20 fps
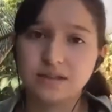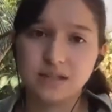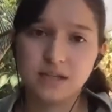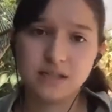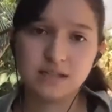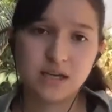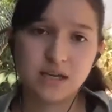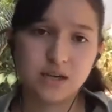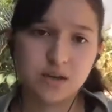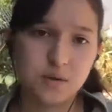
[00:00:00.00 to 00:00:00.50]
It
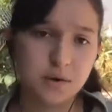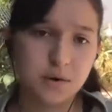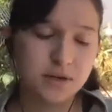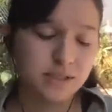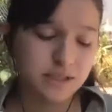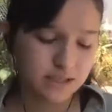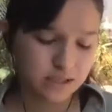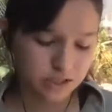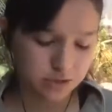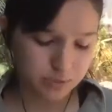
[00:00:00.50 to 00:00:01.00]
can tell you our
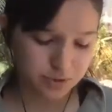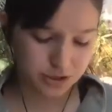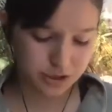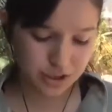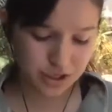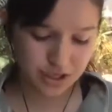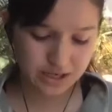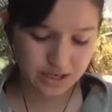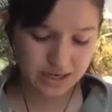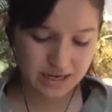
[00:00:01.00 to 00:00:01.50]
days to
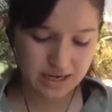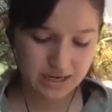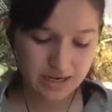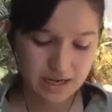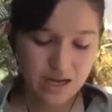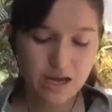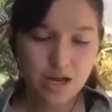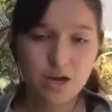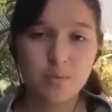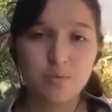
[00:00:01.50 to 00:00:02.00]
maturity,
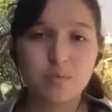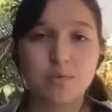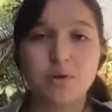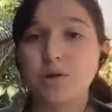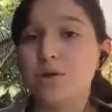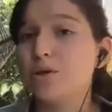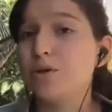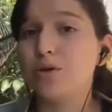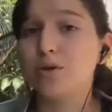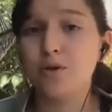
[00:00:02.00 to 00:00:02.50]

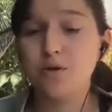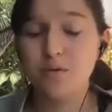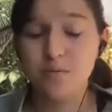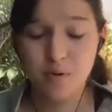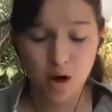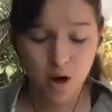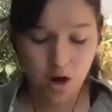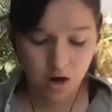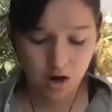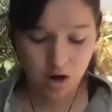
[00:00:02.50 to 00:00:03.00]
bloom,
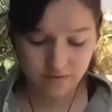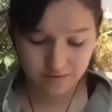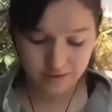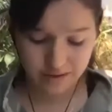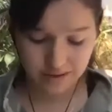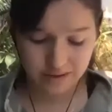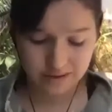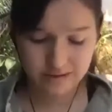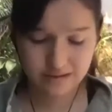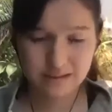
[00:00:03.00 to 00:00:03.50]

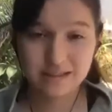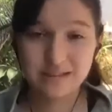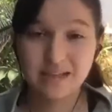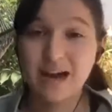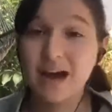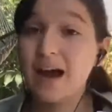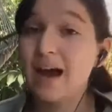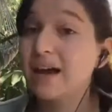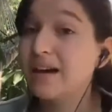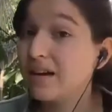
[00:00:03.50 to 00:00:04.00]
harvest,
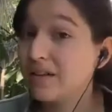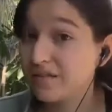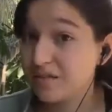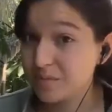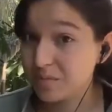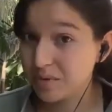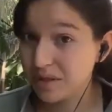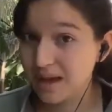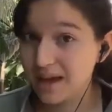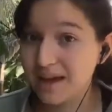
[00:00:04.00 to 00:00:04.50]
height of the
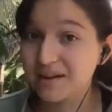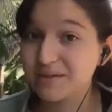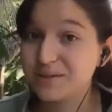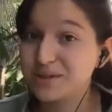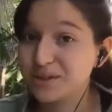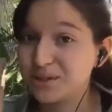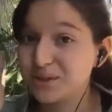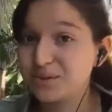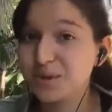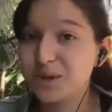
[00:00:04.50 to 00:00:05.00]
plant,
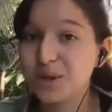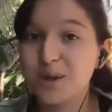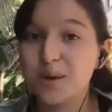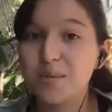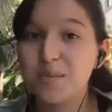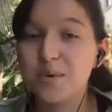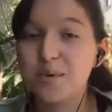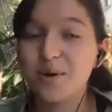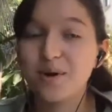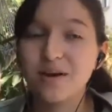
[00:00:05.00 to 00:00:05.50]
which is really
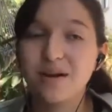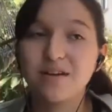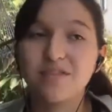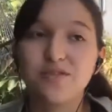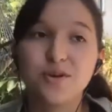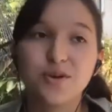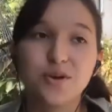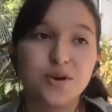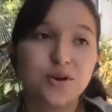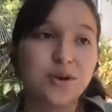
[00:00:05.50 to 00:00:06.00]
important
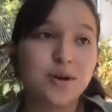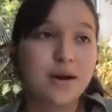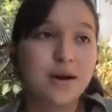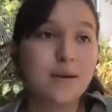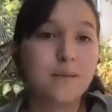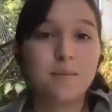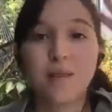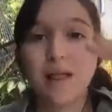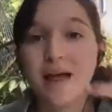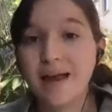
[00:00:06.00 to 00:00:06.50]
if you're
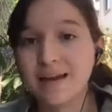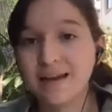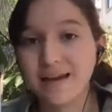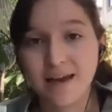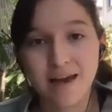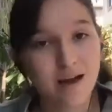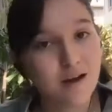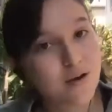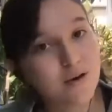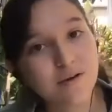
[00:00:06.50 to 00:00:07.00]
planning
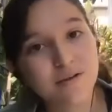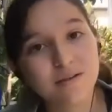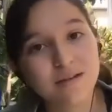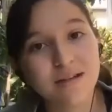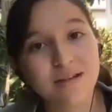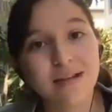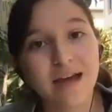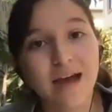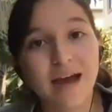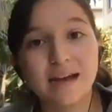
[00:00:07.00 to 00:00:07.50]
out
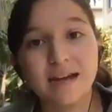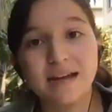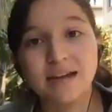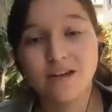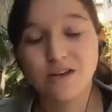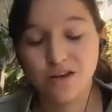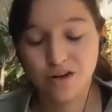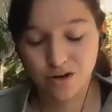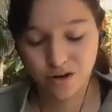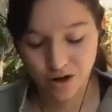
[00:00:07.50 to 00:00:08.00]
the lighting
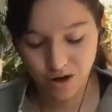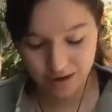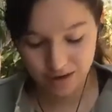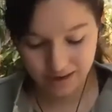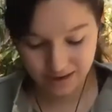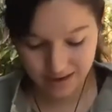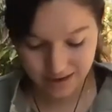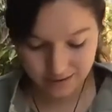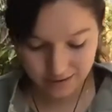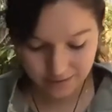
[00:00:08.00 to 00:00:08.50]
in your
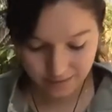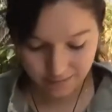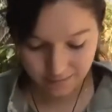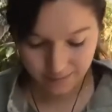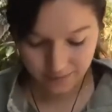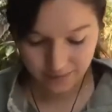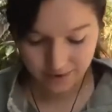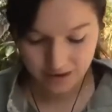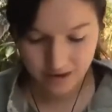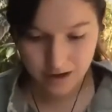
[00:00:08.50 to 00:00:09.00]
garden.
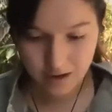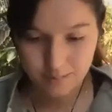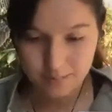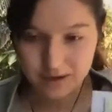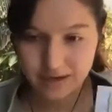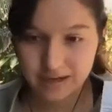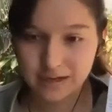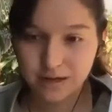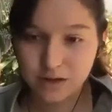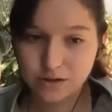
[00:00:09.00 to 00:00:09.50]

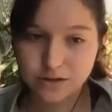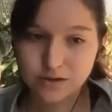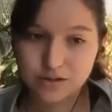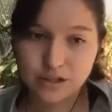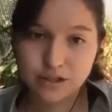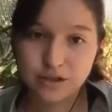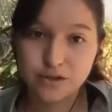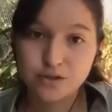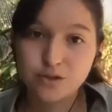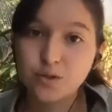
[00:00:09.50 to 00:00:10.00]
It can also
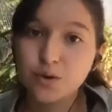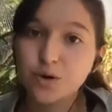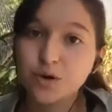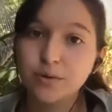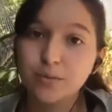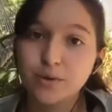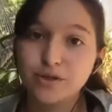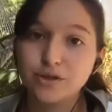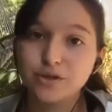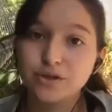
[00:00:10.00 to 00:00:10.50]
tell you soil,
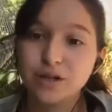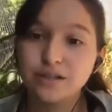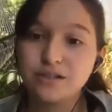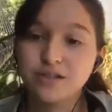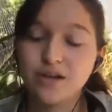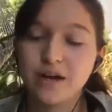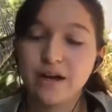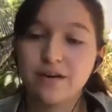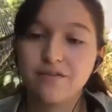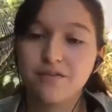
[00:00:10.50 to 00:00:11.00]

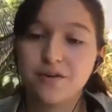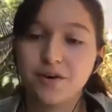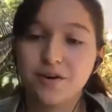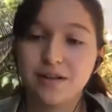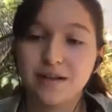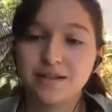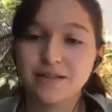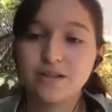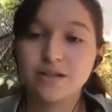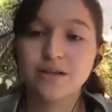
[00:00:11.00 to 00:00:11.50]
moisturizer, and
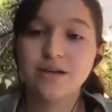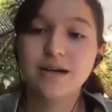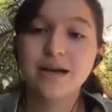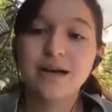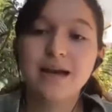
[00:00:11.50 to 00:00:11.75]
fertilizer.